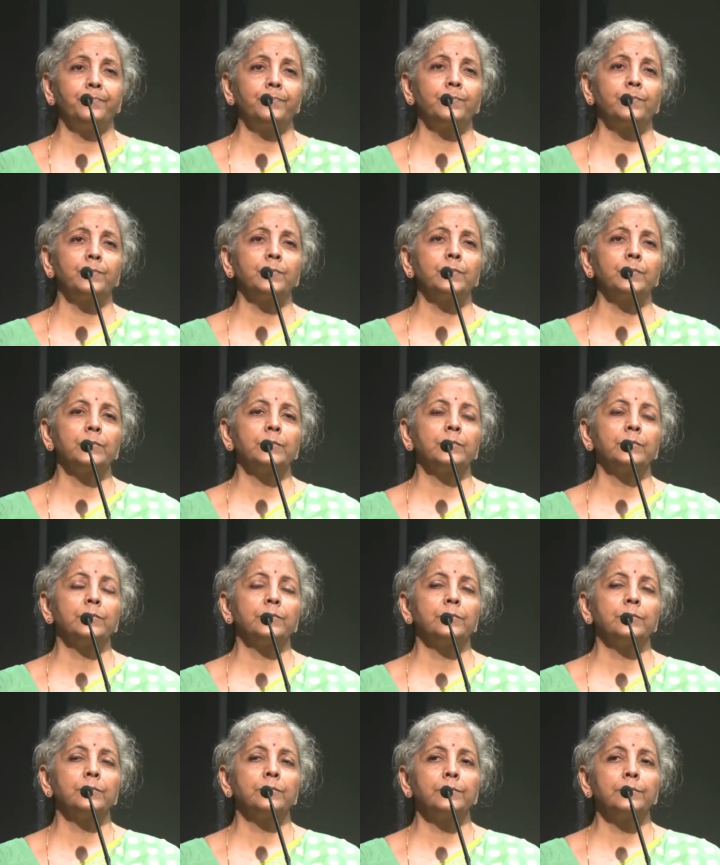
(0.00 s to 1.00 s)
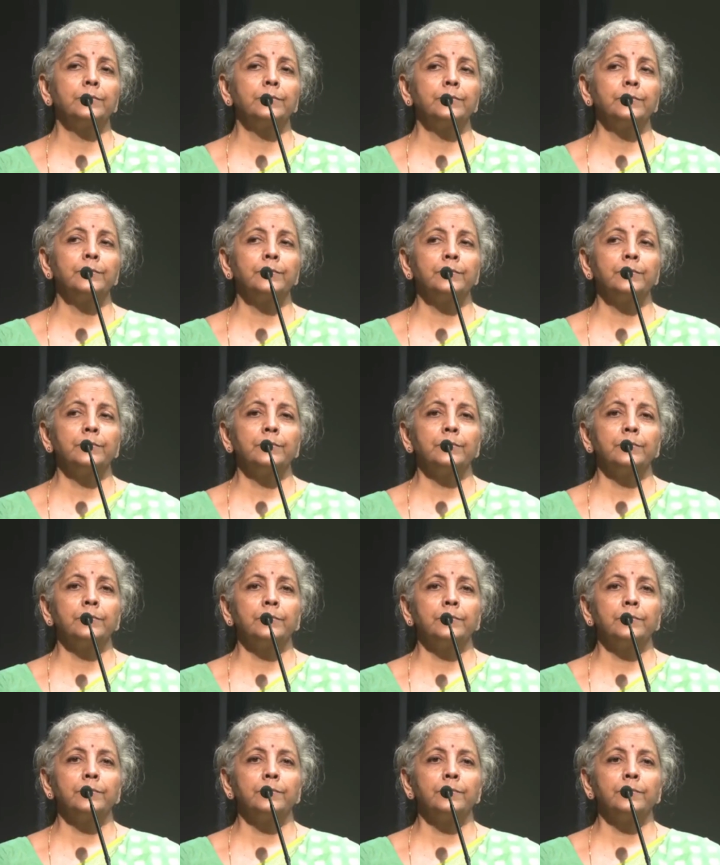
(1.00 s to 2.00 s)

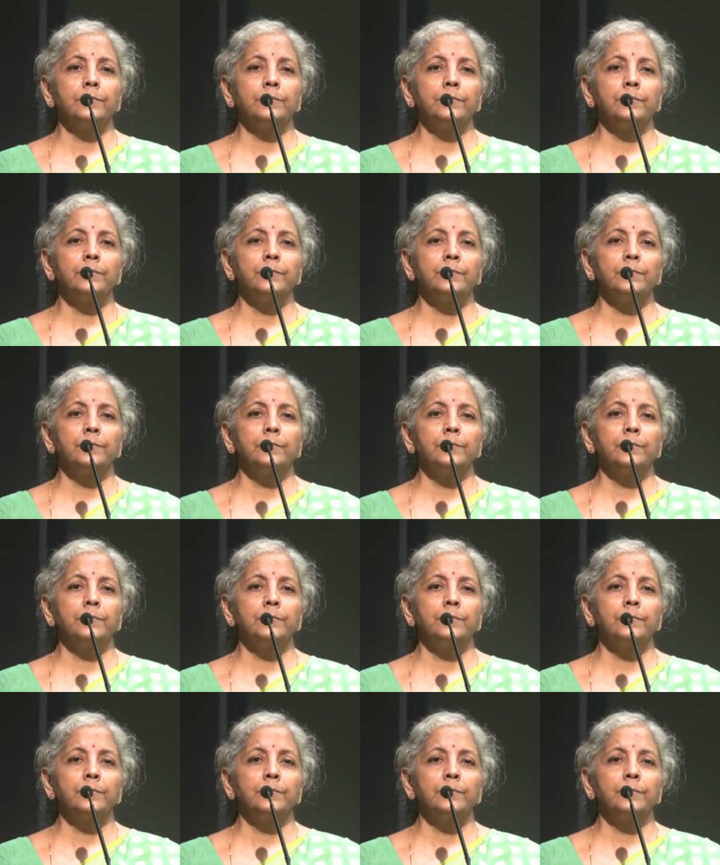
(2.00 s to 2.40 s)
Nothing is said.